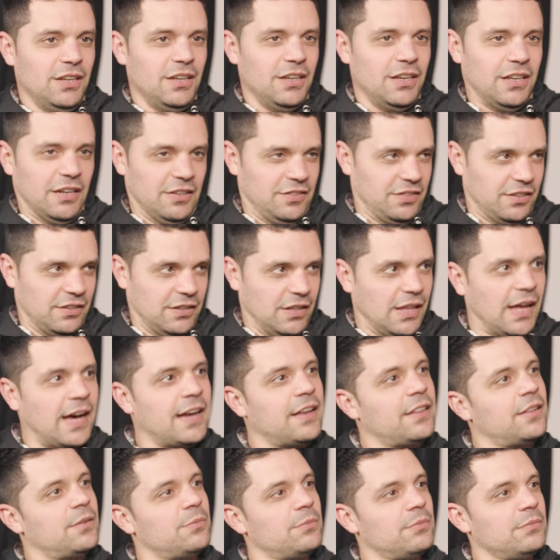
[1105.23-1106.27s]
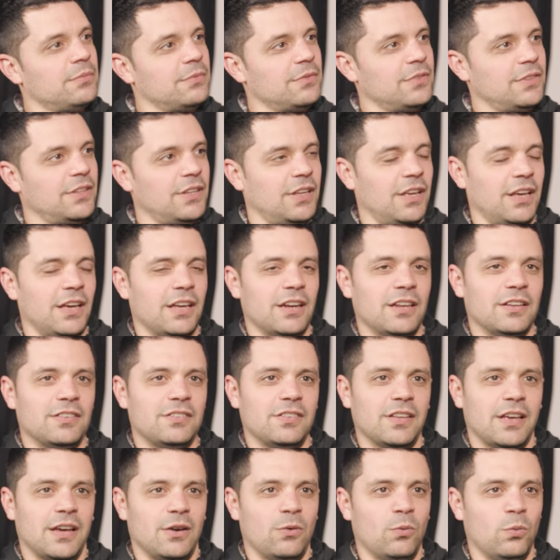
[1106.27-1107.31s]
And it's a lot of them. Yeah. And it's
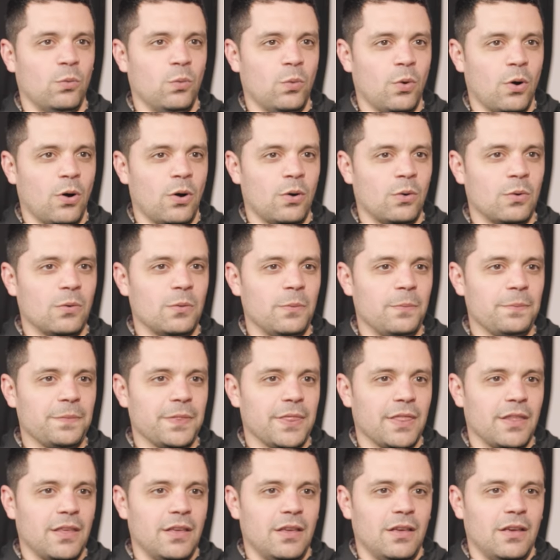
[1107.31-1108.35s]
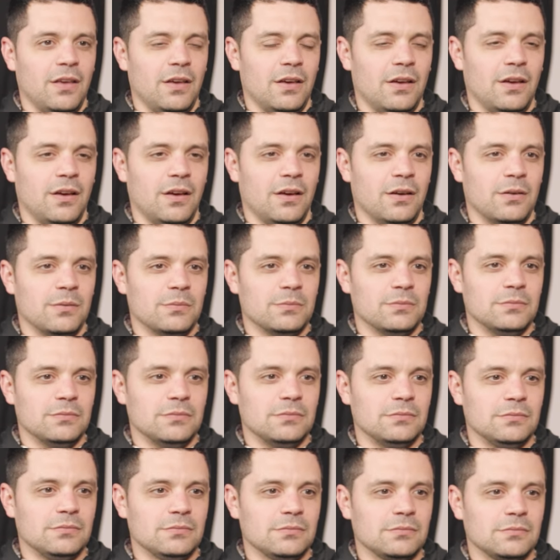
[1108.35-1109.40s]
like, whoa. Um,
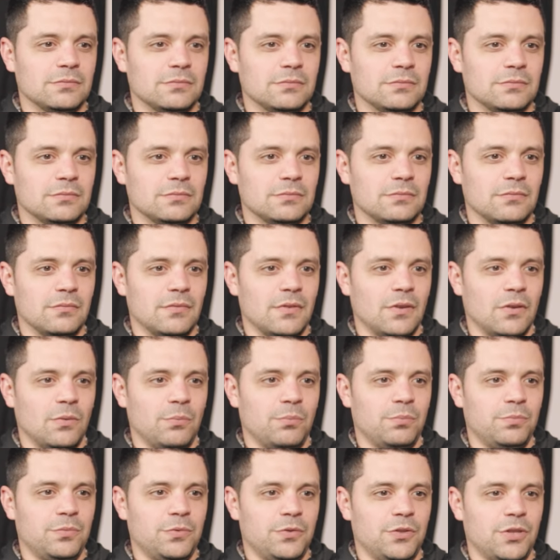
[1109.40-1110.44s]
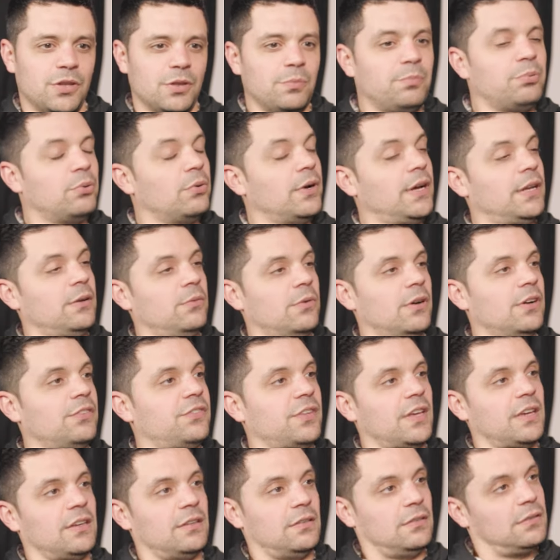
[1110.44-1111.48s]
to the point where it's
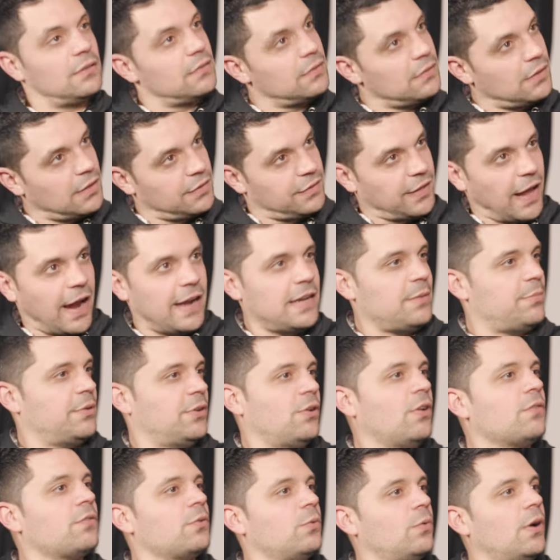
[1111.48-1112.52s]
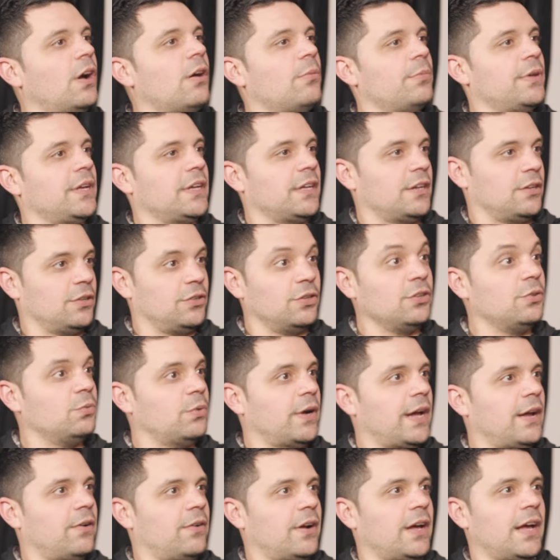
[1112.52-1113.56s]
like a tiny bit overwhelming in a good
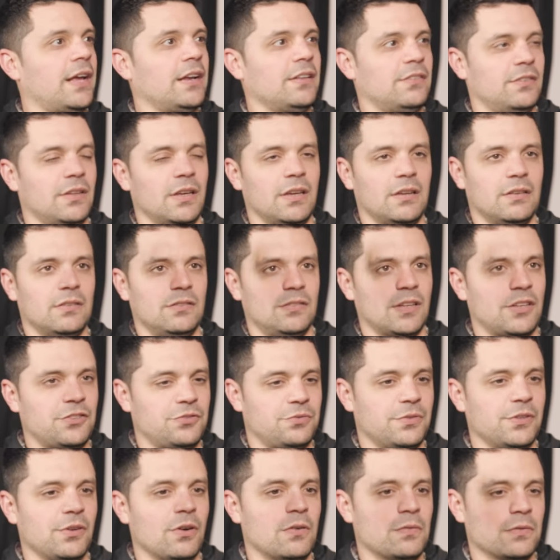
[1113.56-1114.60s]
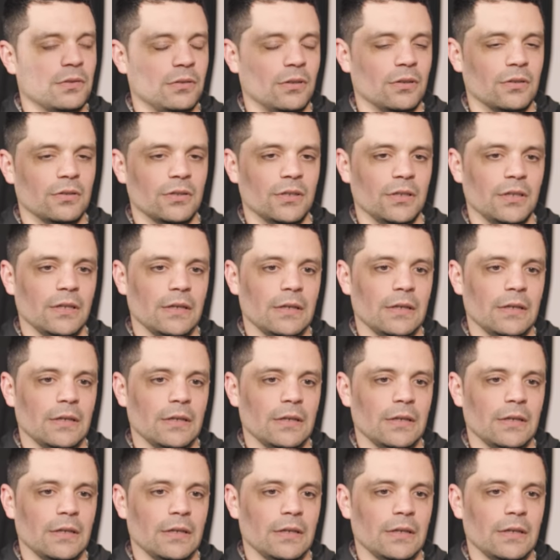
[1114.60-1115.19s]
way, right? It's like sensory overload.